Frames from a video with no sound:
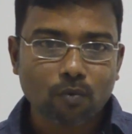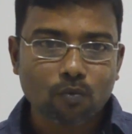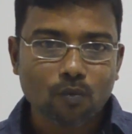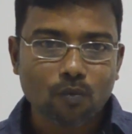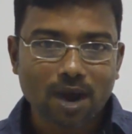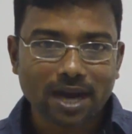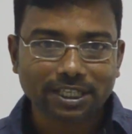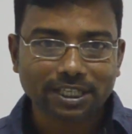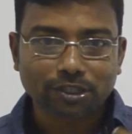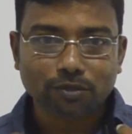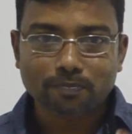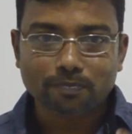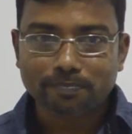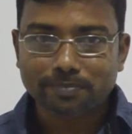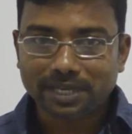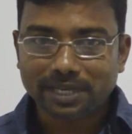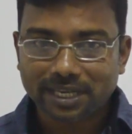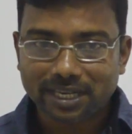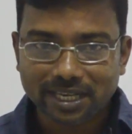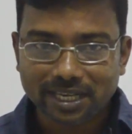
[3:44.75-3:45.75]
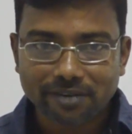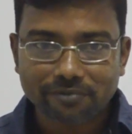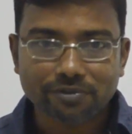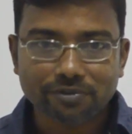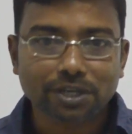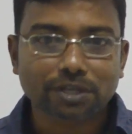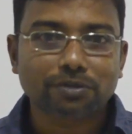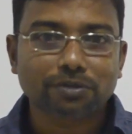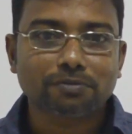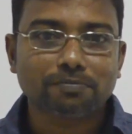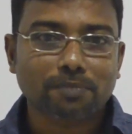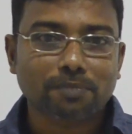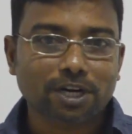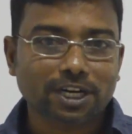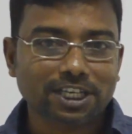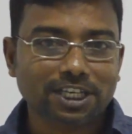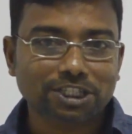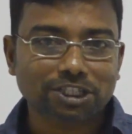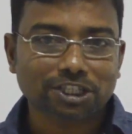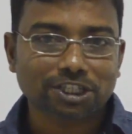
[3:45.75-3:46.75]
Once you believe your true
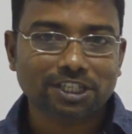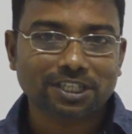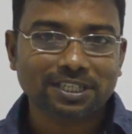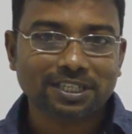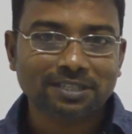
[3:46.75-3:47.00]
potential,